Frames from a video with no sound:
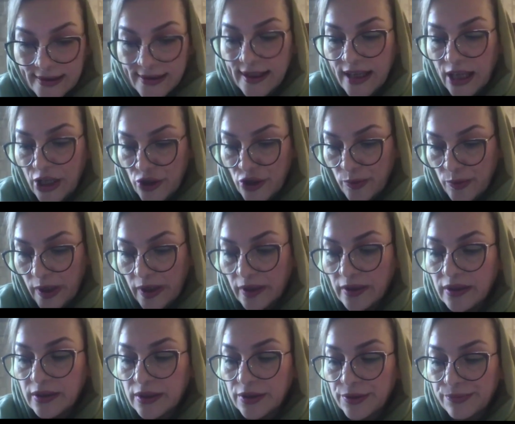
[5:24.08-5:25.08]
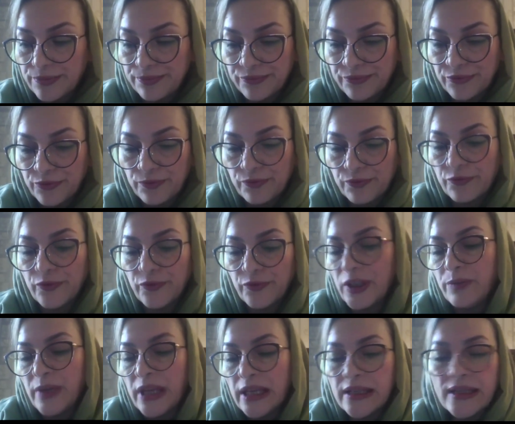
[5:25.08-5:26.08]
engagement,
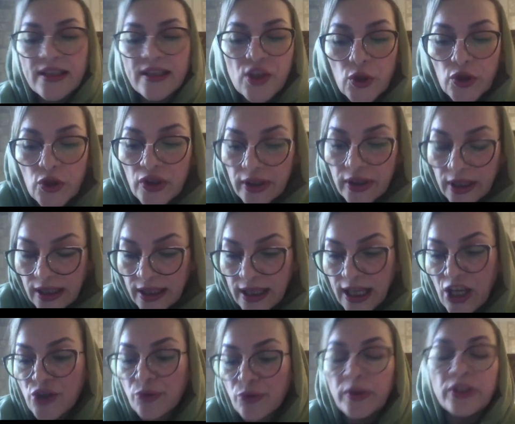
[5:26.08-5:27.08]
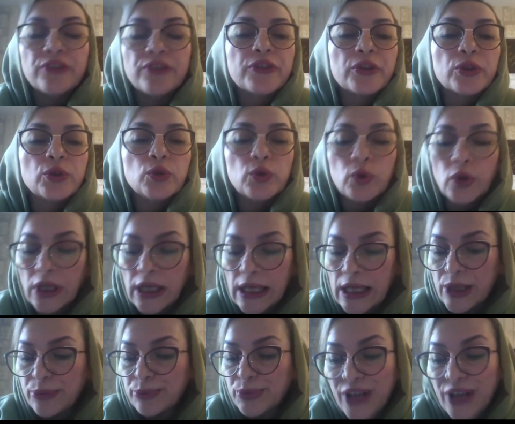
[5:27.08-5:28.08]
we mean student engagement through
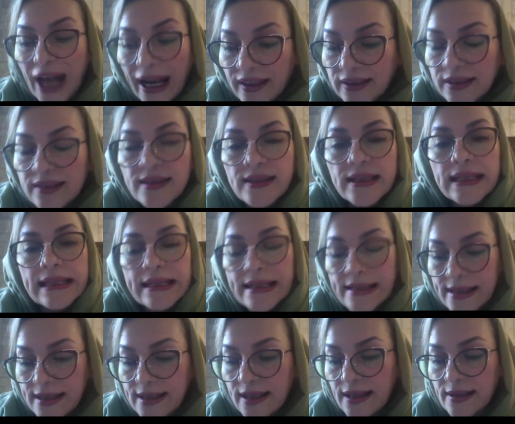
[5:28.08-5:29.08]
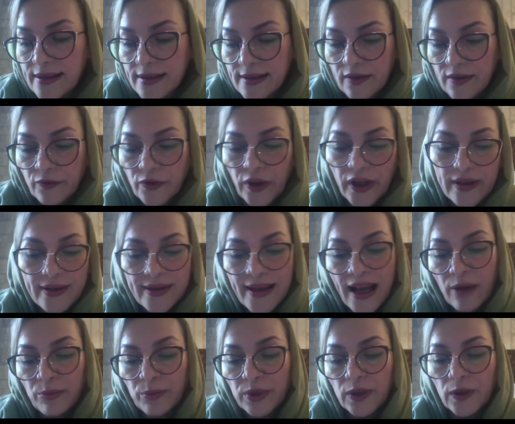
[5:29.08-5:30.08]
practicing skills. For
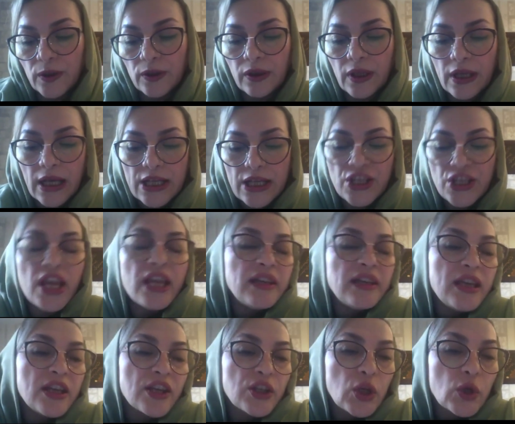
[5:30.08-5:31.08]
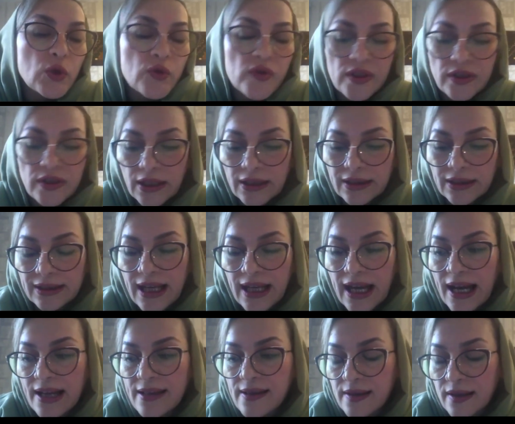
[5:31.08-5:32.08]
example, taking notes in the
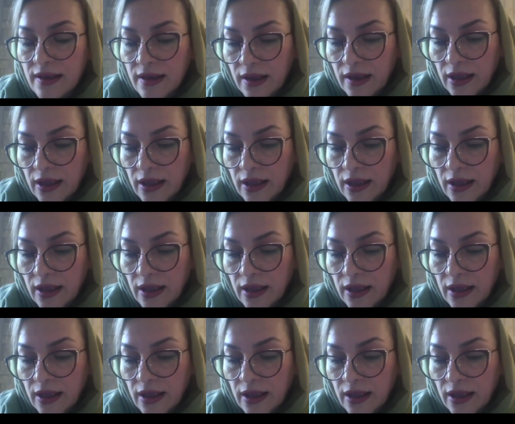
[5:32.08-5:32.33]
class,